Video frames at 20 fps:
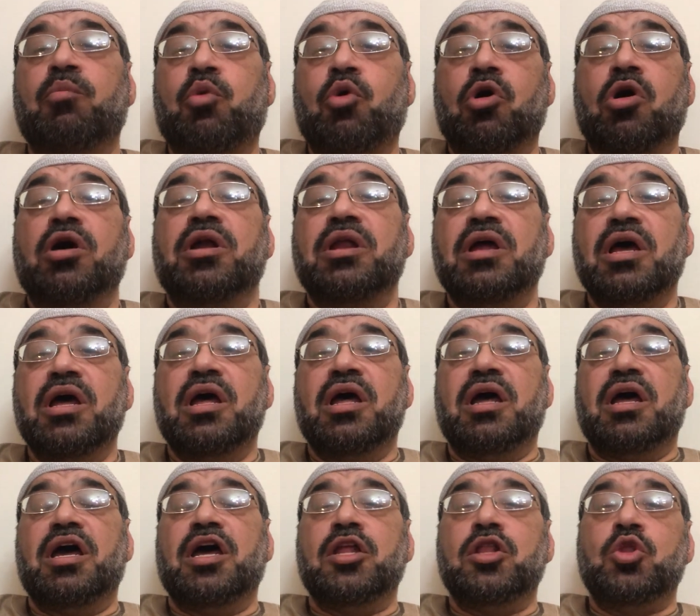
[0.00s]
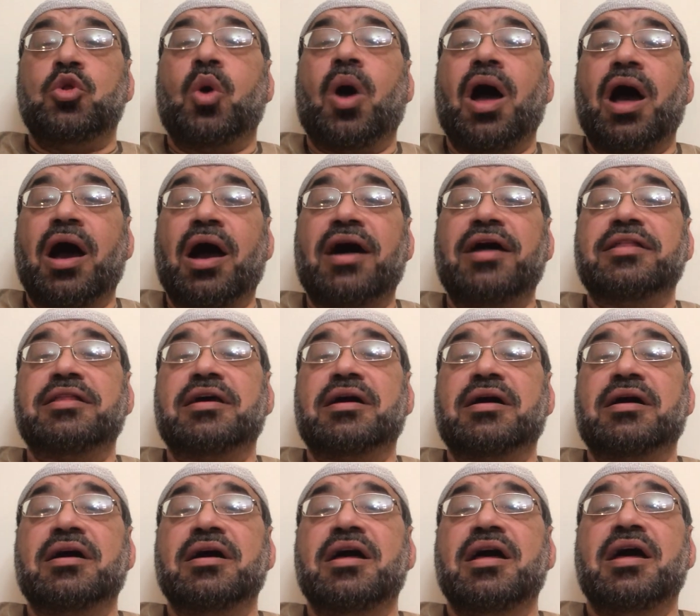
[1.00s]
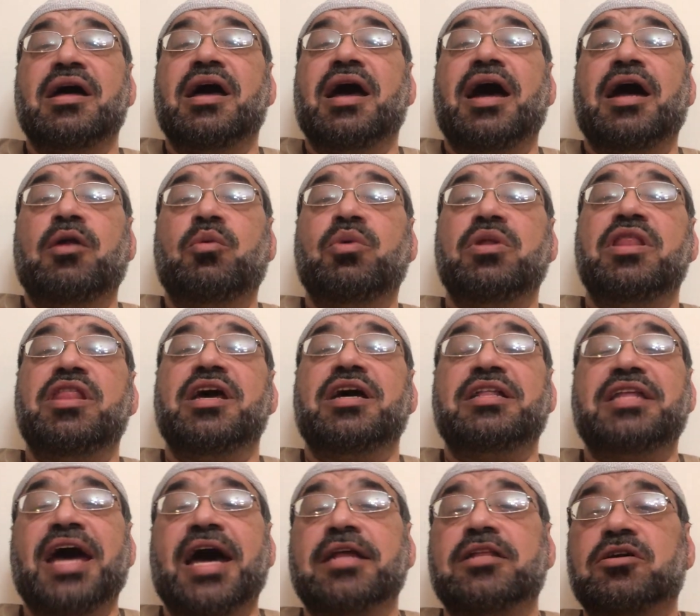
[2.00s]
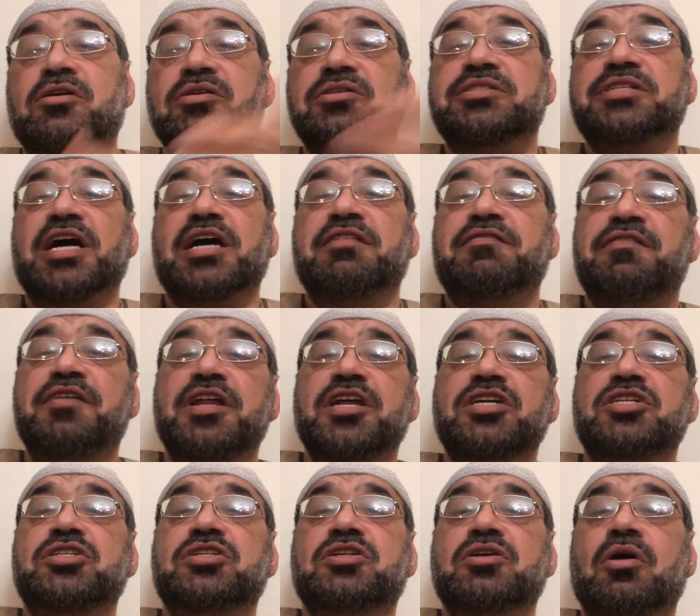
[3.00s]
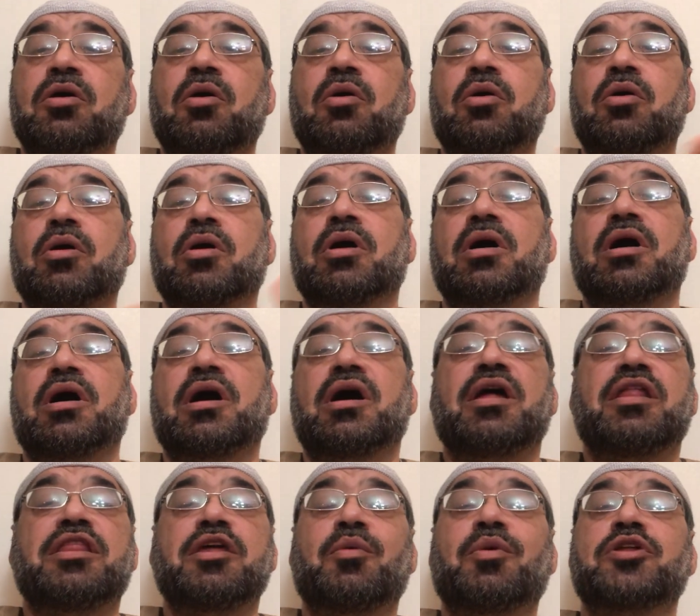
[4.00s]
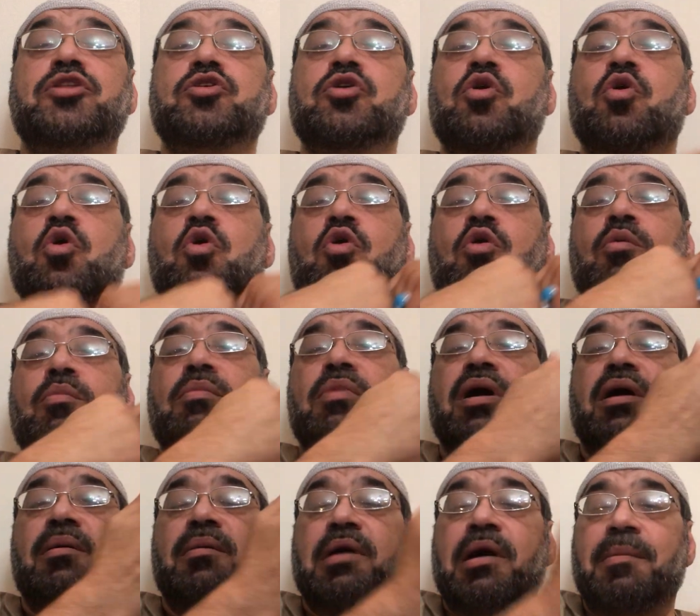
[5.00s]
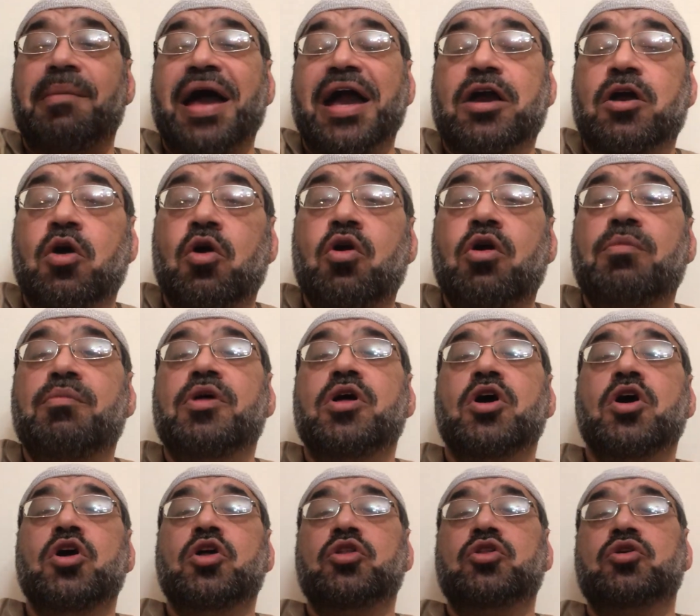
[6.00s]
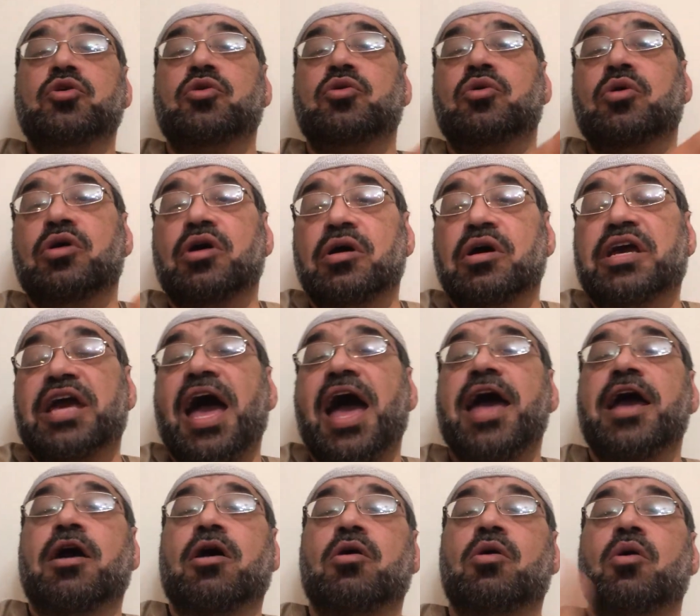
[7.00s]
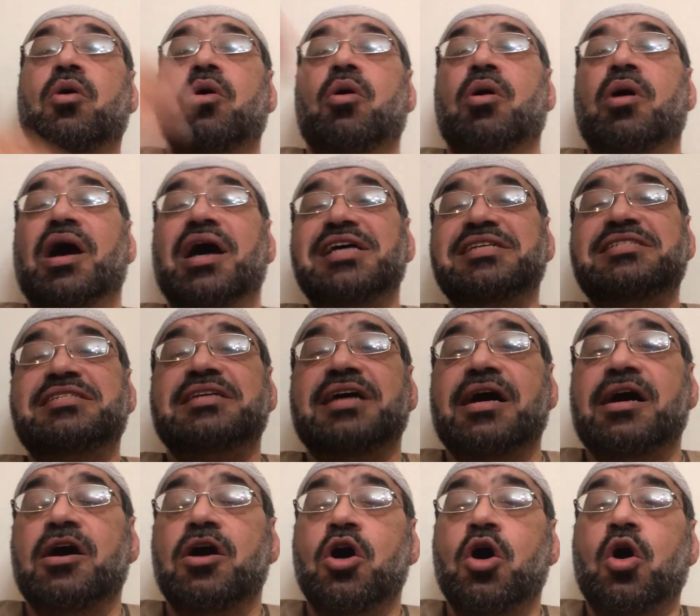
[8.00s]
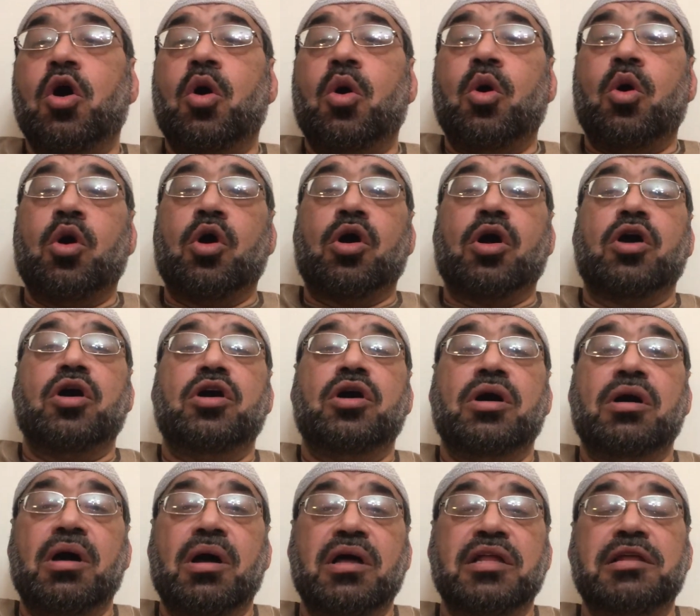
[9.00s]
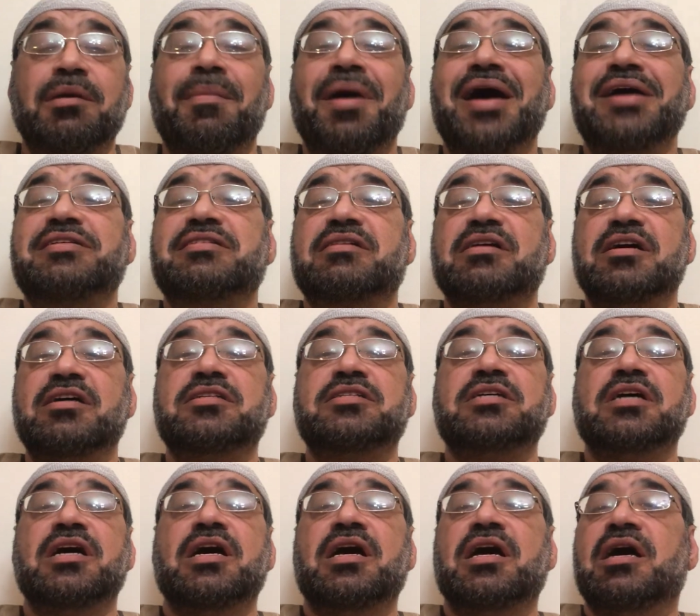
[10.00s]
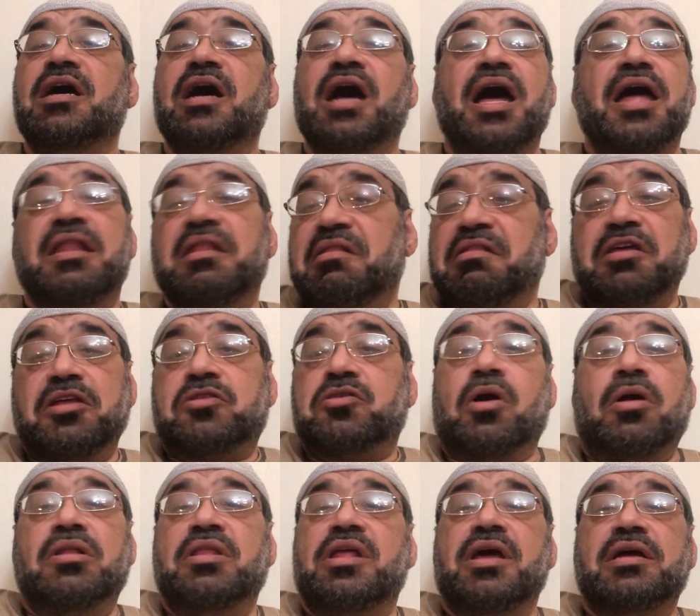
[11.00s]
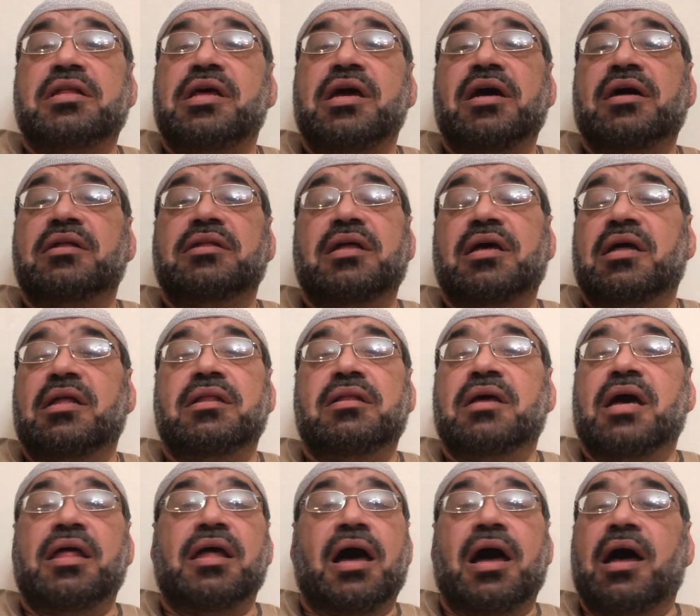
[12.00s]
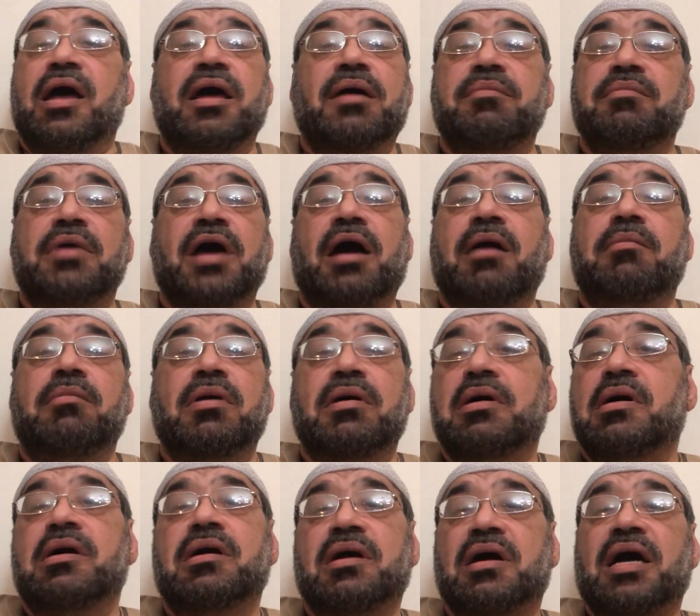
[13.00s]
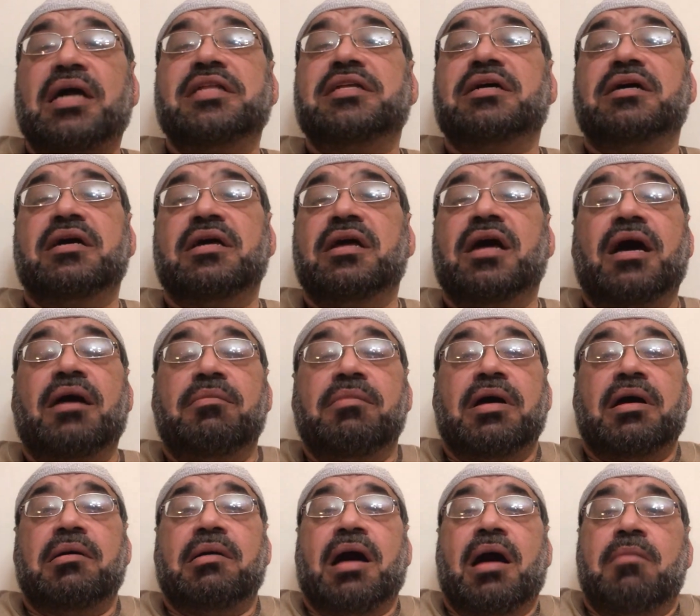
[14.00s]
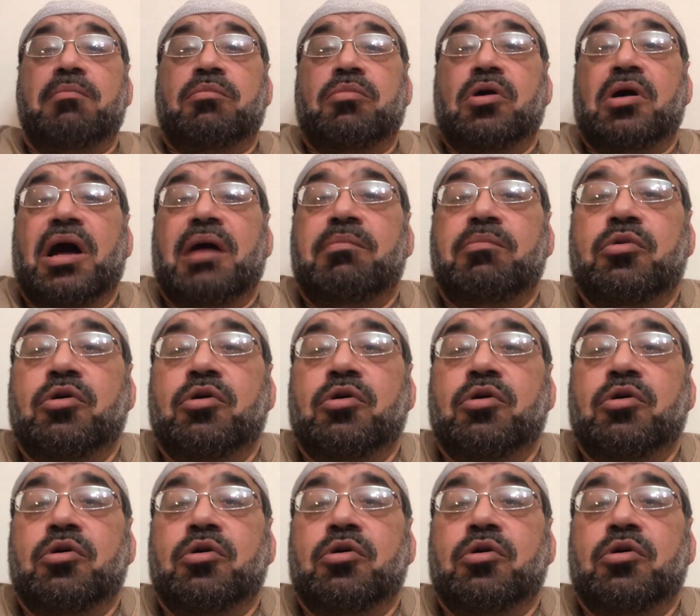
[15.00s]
born in Doha, Qatar, and when their dad contract finished, or they want to go home, back home to Cairo or Gaza or Damascus, and they told their dad that I'm a Qatari. I'm